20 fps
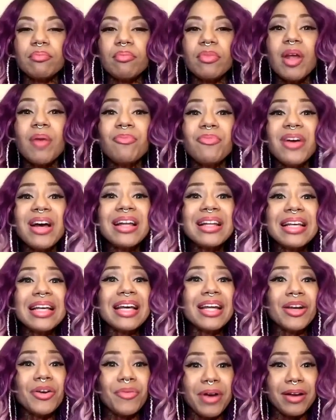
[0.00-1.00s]
I'm finally
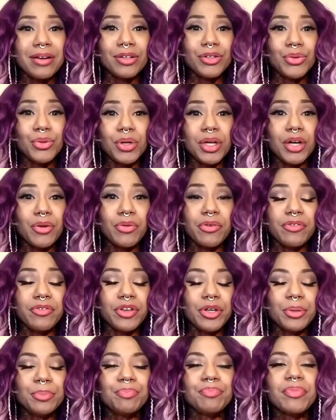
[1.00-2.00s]
getting around to doing a
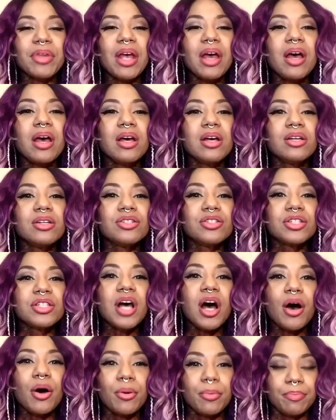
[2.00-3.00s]
review.
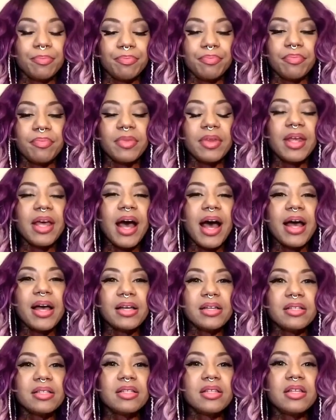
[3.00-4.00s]
So
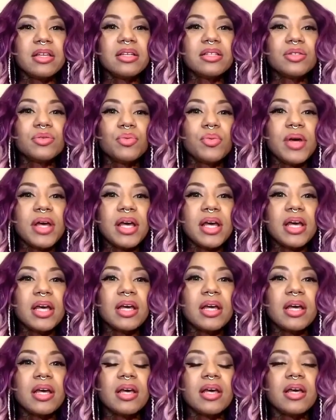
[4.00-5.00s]
guys, this
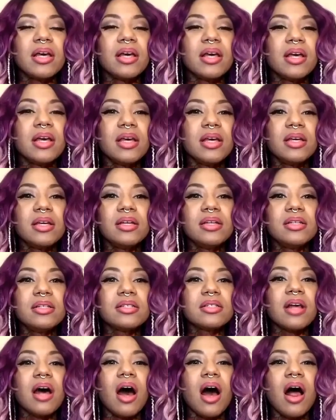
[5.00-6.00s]
wig
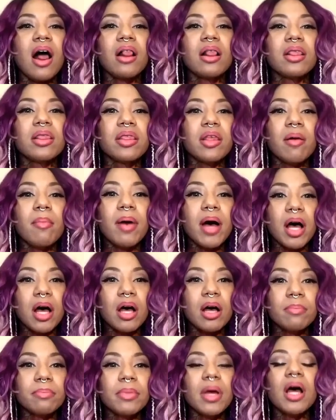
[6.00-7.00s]
is
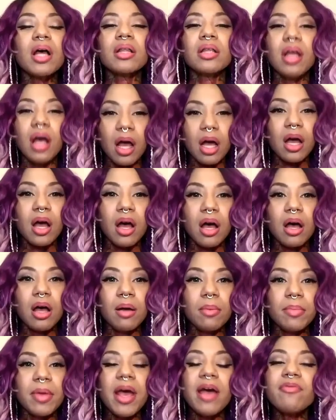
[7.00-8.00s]

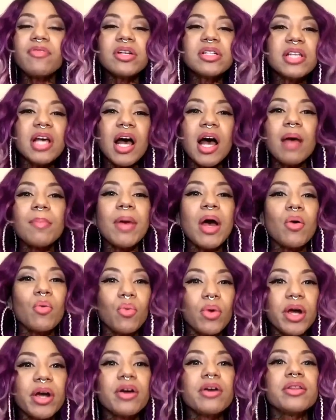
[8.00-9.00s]
thebomb.com. Every time I
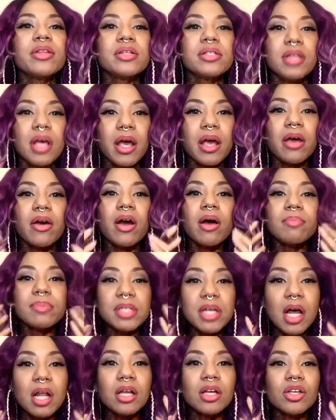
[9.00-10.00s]
wear this hair, I'm
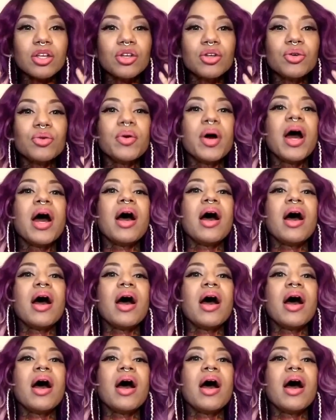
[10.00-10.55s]
telling you,